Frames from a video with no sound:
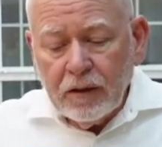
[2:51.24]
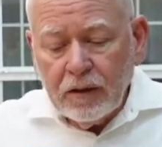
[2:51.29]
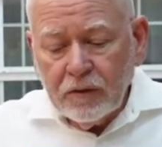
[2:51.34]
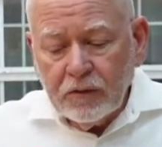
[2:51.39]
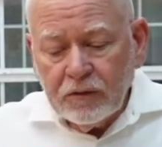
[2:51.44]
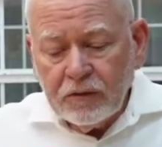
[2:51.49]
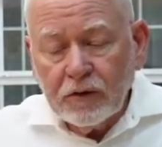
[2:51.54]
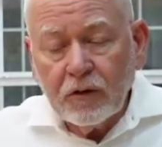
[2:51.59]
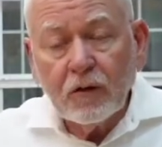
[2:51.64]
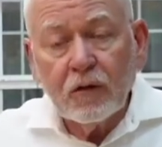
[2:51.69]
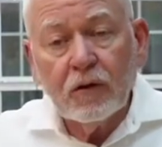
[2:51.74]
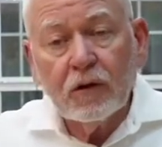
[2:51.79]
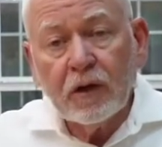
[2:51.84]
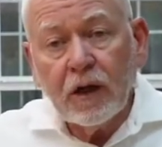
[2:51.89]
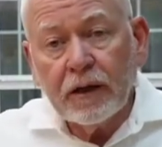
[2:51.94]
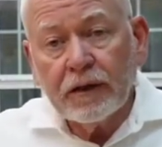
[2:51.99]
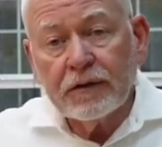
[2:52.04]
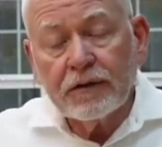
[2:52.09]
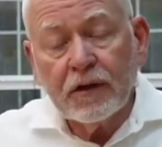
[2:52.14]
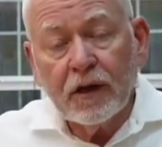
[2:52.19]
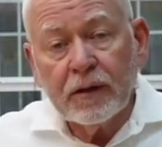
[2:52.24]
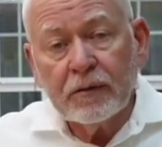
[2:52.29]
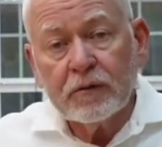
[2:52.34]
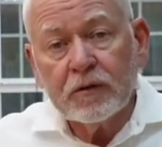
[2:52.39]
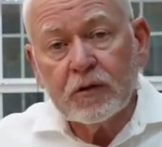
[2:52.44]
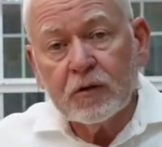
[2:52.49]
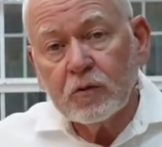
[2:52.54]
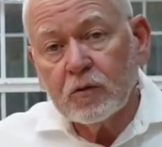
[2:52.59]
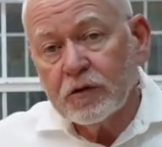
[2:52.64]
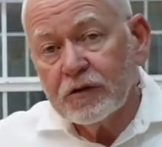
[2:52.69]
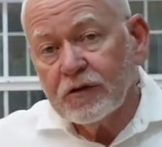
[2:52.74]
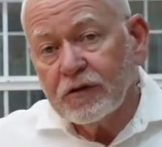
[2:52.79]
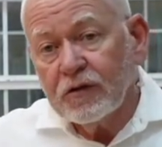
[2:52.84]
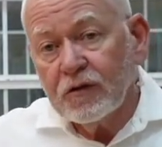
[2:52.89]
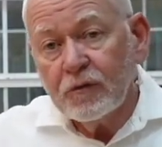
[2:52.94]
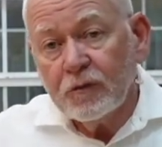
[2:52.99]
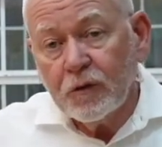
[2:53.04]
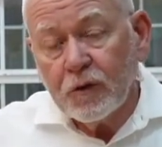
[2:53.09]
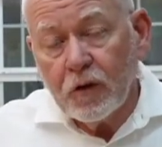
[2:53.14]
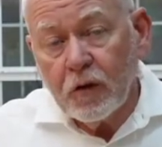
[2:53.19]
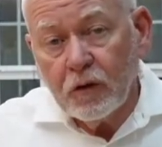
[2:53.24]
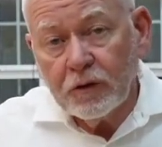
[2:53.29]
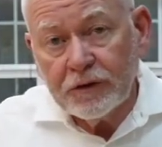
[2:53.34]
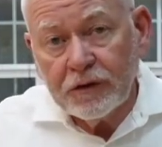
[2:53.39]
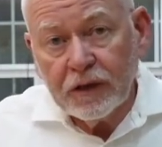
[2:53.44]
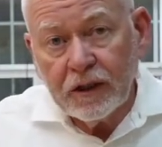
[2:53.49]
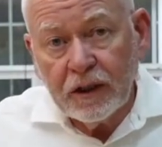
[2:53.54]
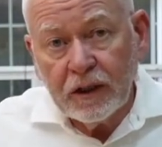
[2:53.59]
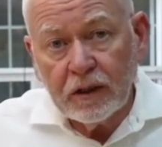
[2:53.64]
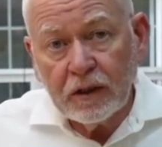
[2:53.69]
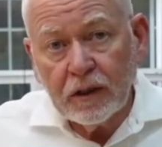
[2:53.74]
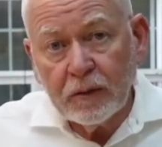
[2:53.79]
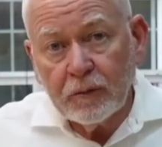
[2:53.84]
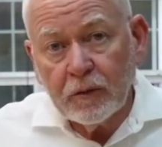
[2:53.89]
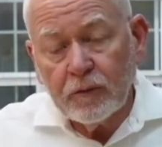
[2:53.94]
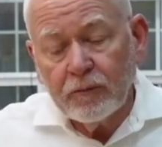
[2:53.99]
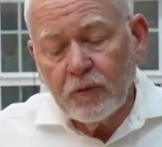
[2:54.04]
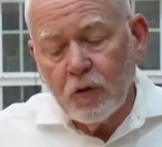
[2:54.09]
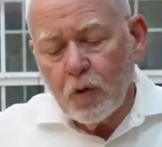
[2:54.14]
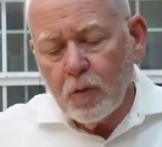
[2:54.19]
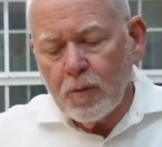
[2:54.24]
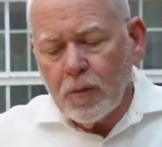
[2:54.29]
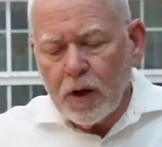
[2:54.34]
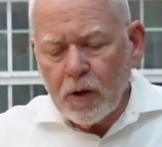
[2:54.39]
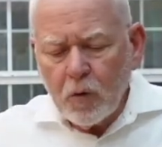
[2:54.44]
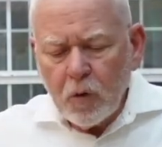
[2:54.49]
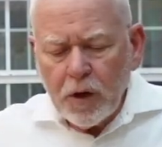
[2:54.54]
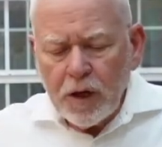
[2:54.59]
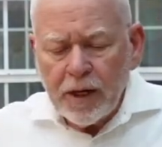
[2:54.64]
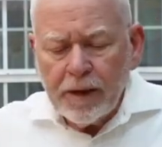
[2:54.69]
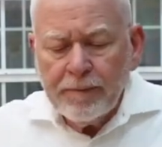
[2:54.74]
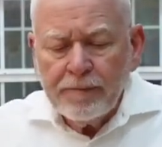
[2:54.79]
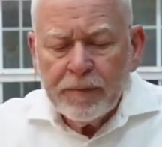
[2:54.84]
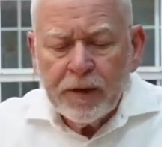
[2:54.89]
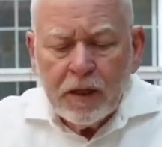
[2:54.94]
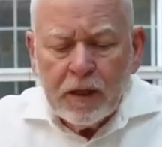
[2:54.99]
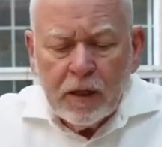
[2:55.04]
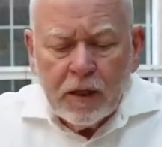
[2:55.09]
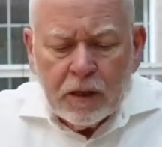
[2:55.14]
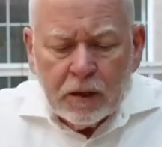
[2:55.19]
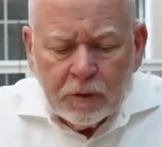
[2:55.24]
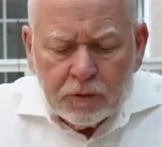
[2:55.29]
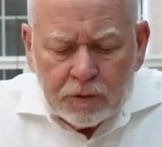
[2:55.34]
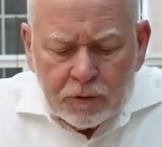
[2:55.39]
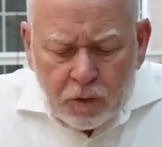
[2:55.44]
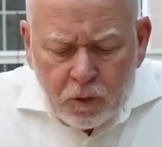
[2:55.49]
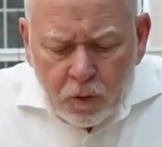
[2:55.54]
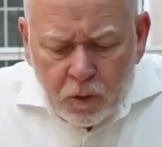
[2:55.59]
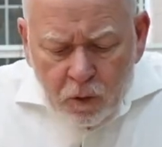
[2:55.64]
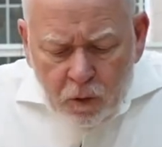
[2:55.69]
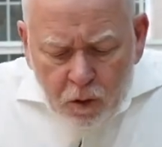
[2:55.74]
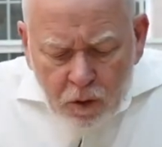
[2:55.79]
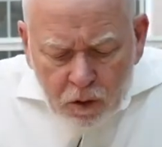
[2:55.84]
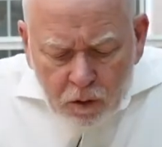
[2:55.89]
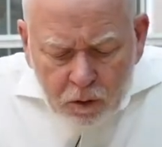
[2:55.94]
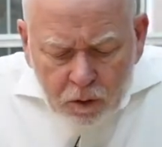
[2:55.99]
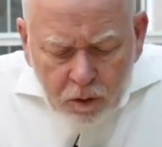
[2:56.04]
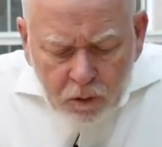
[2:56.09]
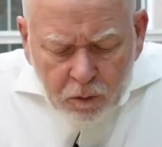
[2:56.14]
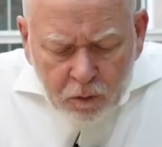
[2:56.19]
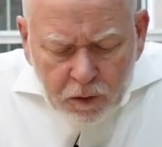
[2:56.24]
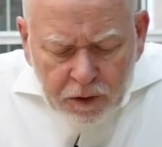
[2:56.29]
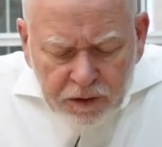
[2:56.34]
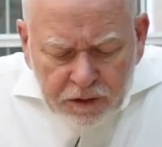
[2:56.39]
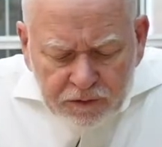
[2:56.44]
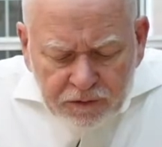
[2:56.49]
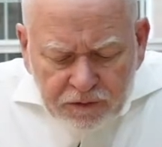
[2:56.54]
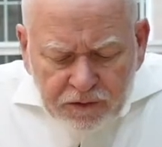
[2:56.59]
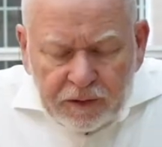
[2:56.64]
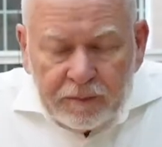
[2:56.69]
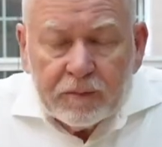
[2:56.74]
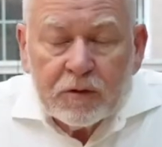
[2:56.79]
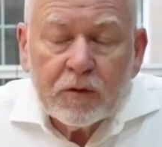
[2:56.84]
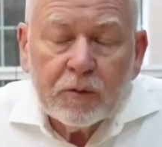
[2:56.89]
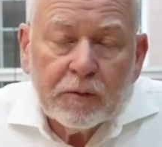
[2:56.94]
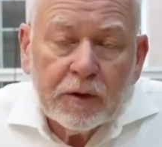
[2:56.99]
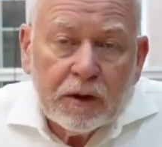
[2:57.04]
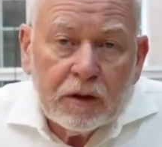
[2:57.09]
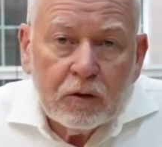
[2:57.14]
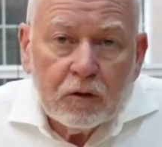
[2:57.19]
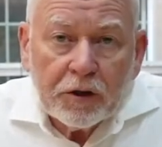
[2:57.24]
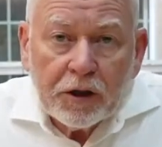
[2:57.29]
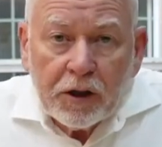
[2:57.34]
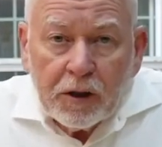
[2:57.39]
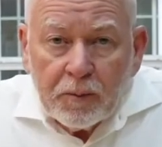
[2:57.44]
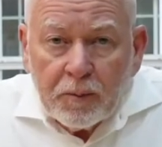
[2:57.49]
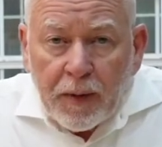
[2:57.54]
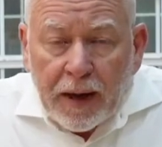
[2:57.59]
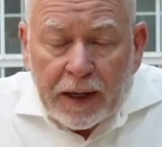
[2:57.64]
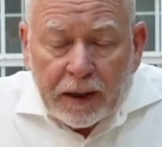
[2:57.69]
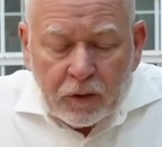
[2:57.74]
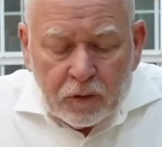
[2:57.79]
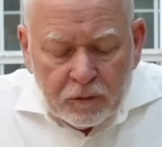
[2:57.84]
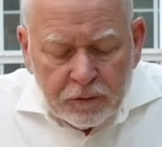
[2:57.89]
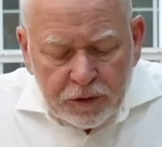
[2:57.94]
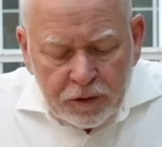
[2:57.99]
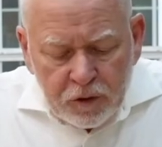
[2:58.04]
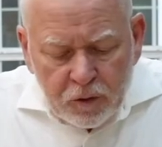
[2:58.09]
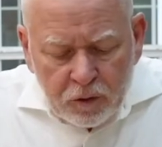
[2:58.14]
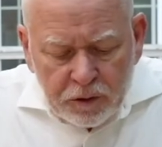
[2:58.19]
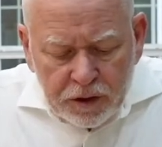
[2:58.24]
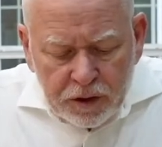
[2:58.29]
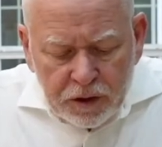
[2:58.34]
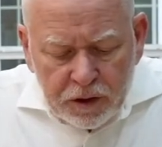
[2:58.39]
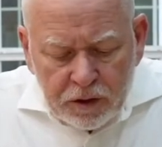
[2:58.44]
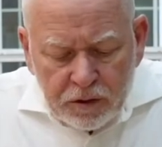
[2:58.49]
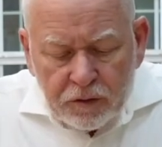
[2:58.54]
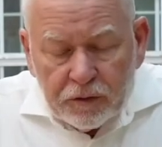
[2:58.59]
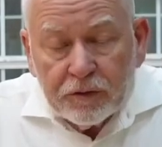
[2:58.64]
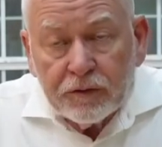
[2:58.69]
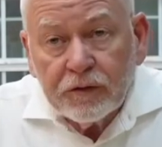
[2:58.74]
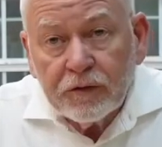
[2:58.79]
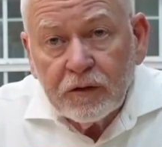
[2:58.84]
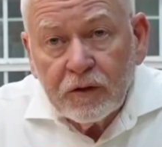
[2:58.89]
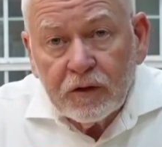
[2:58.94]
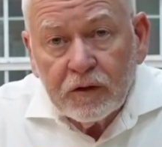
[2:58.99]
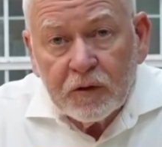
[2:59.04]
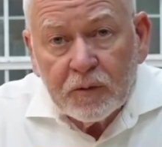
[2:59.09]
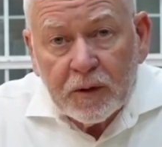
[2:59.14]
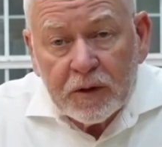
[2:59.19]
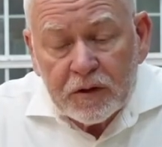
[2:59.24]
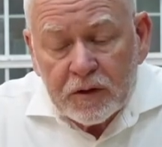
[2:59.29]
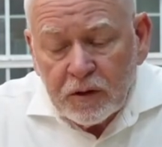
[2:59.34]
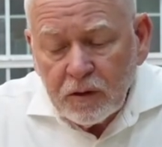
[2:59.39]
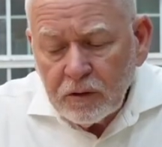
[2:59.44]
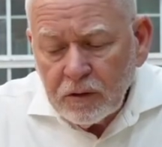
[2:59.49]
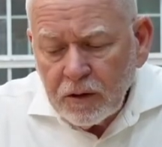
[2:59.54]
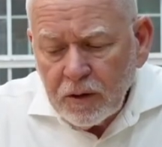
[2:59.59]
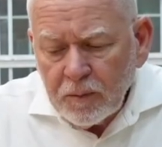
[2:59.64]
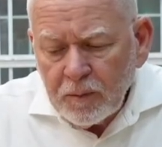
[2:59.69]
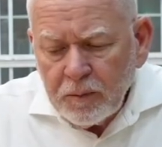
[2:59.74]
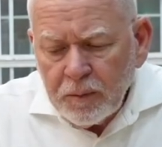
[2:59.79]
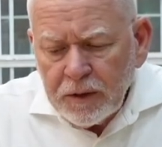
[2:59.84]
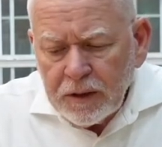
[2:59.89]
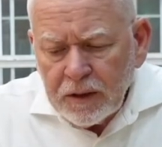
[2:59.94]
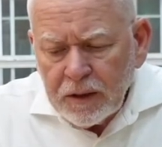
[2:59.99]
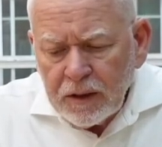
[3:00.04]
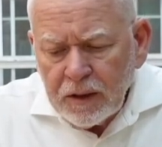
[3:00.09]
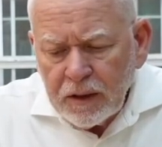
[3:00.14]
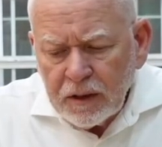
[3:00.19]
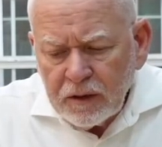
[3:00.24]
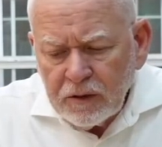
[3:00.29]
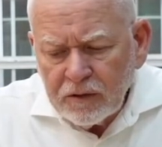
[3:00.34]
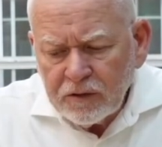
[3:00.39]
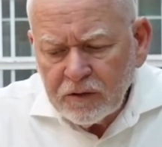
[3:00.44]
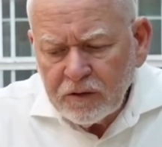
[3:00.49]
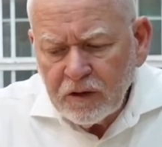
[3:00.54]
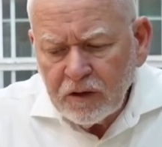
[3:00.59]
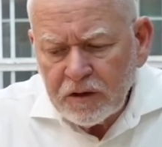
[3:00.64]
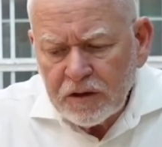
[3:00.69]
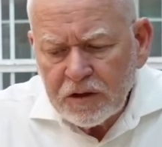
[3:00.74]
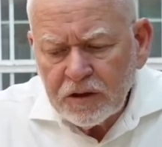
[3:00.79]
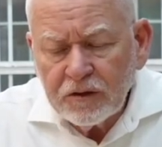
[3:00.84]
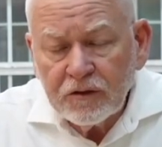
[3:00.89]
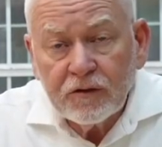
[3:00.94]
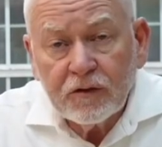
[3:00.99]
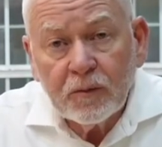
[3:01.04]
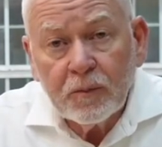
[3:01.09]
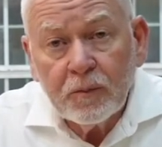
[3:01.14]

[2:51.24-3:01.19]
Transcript: So a lot of times it was difficult to get them to vote my way. So it seemed to me, looking back over the 20 years, especially on the big discussions, the